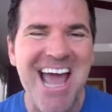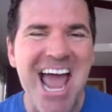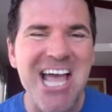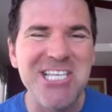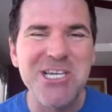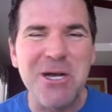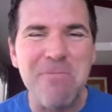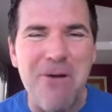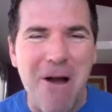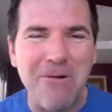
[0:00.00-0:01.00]
as you can
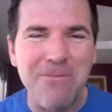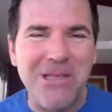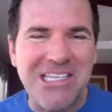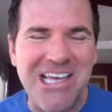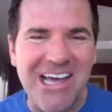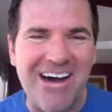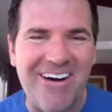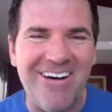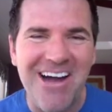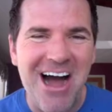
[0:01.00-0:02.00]
probably
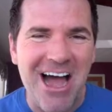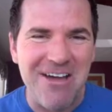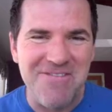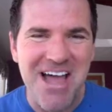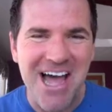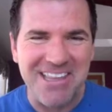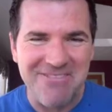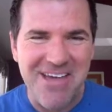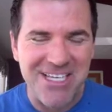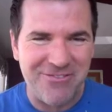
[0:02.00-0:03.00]
tell, I am not the
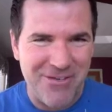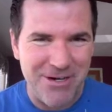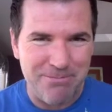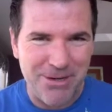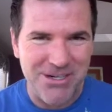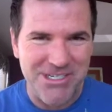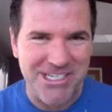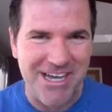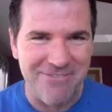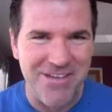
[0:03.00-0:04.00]
best
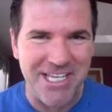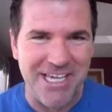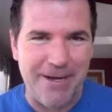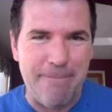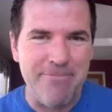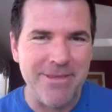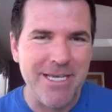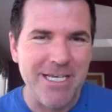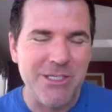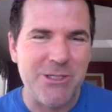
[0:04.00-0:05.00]
person on video.
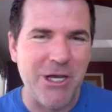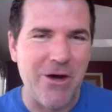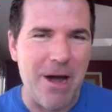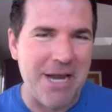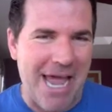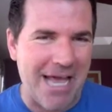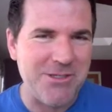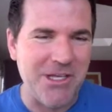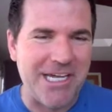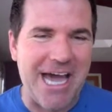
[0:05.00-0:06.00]
So I'm going to
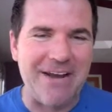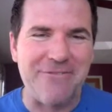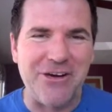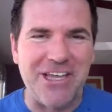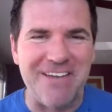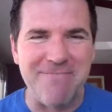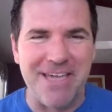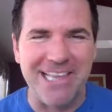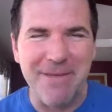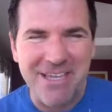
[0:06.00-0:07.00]
ask you to kind of forgive me
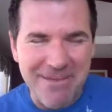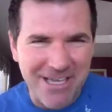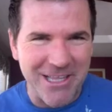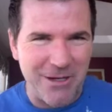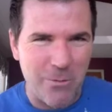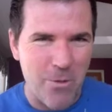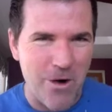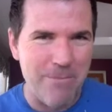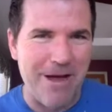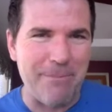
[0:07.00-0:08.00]
and give me a little
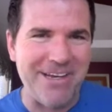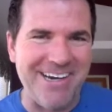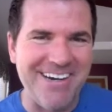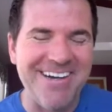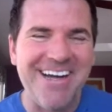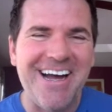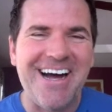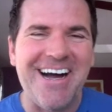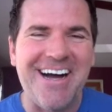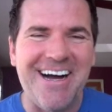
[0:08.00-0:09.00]
warm up here.
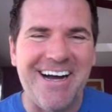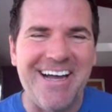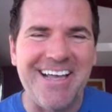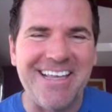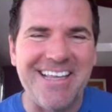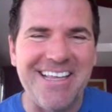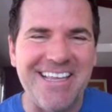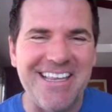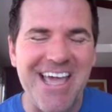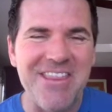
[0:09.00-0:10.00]
Uh,
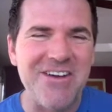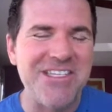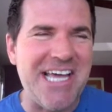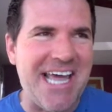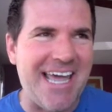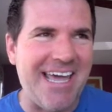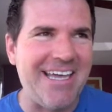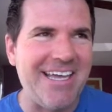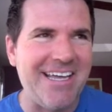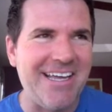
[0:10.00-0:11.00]
the other
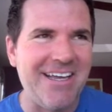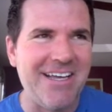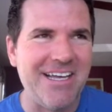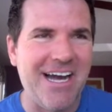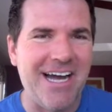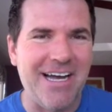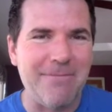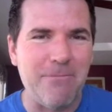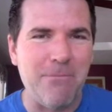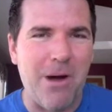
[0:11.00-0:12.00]
day,
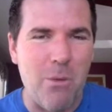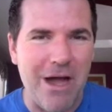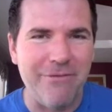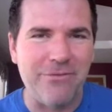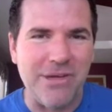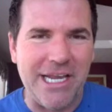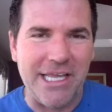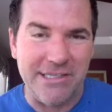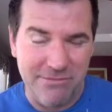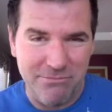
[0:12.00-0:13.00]
my wife
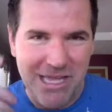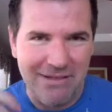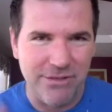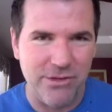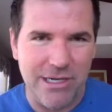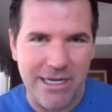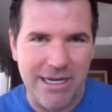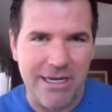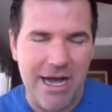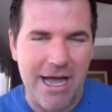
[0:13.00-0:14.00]
had a little
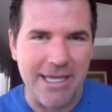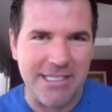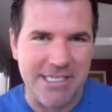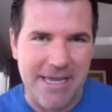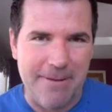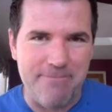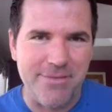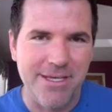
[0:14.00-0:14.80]
eye exam,